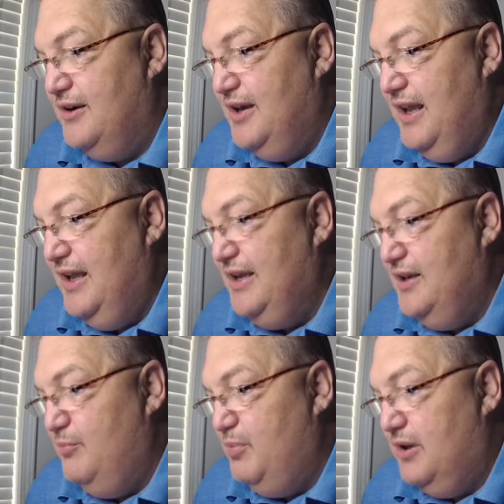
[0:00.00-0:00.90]
net
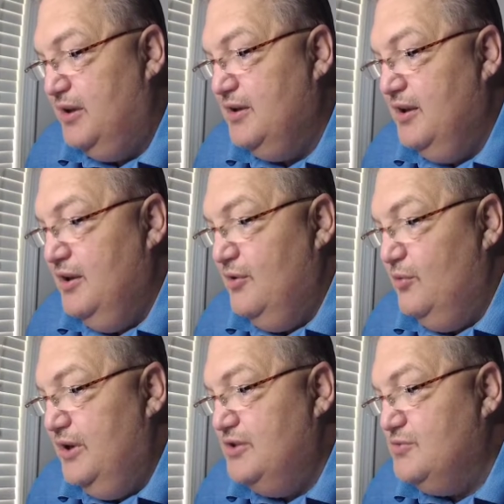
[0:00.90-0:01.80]
in a pit
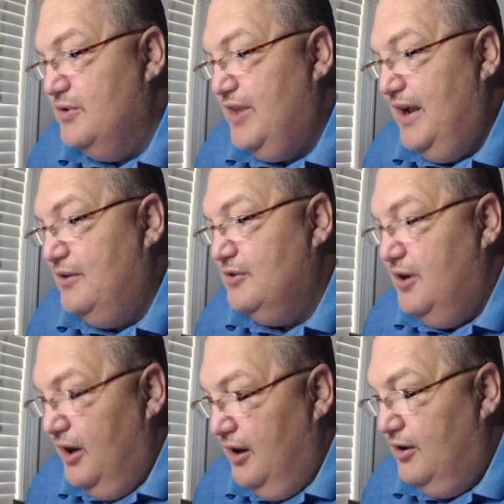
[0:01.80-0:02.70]
which without
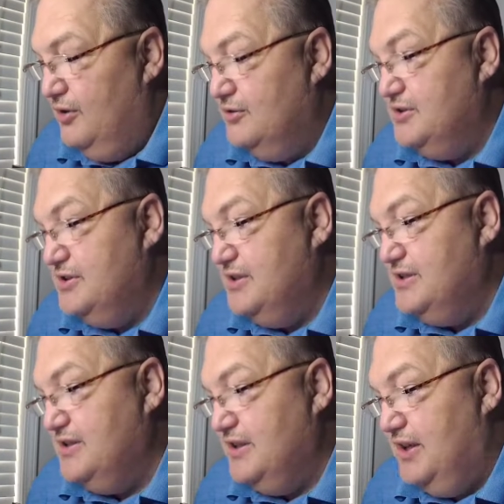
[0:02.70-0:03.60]
cause, he
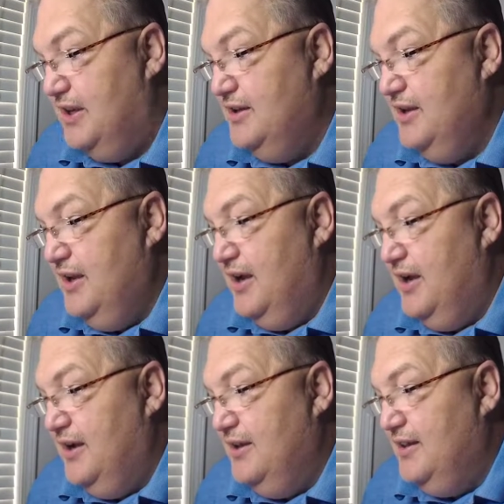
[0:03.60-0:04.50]
says again,
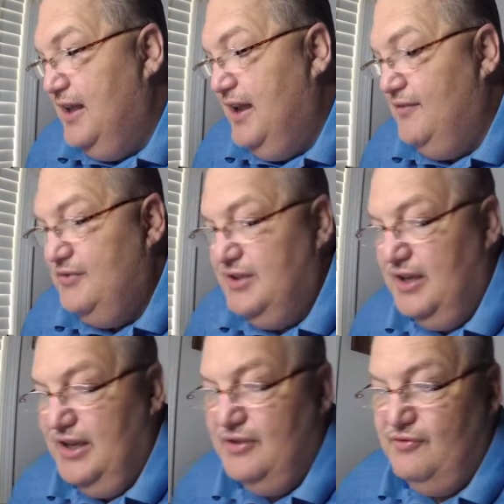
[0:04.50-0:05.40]
uh, they have
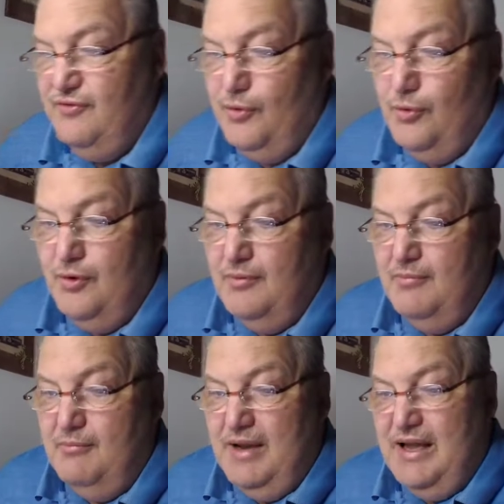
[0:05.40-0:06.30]
digged for
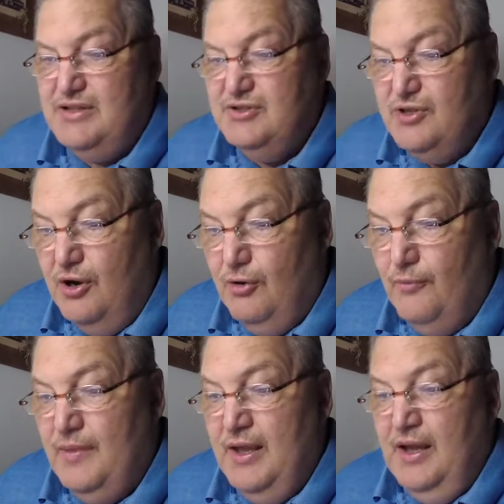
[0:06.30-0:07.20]
my
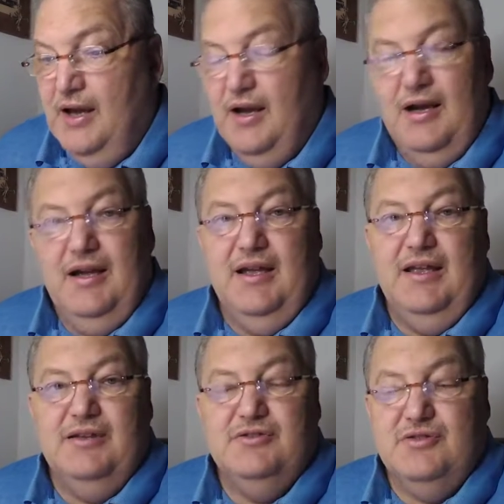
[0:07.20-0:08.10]
soul. Uh,
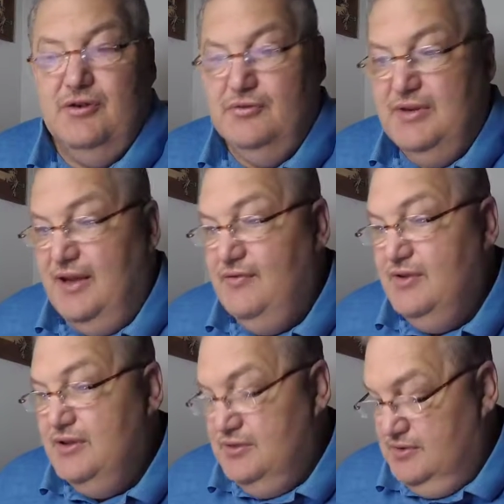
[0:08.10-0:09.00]
and so
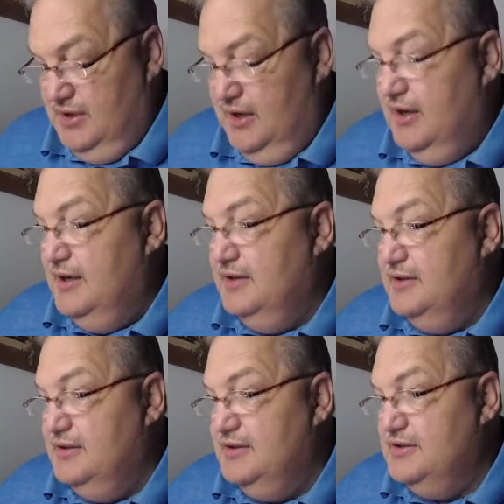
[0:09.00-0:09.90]
David is
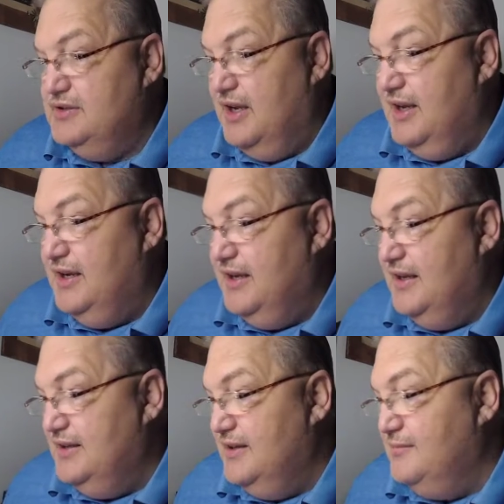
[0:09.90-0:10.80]
uh, saying,
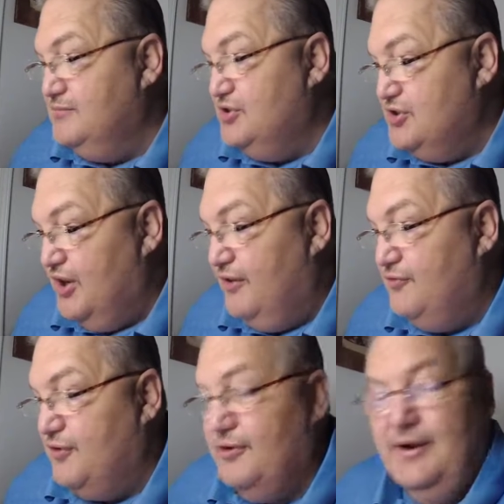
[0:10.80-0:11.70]
let them
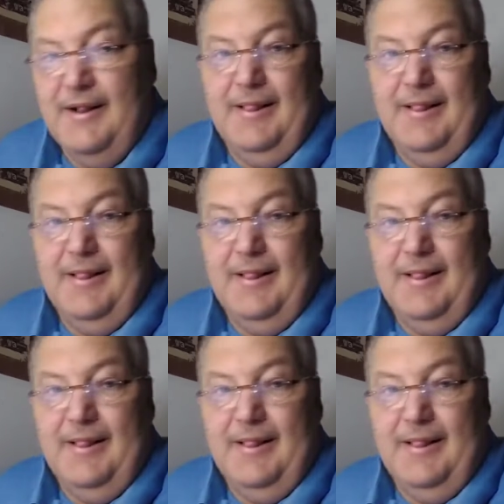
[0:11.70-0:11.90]
suffer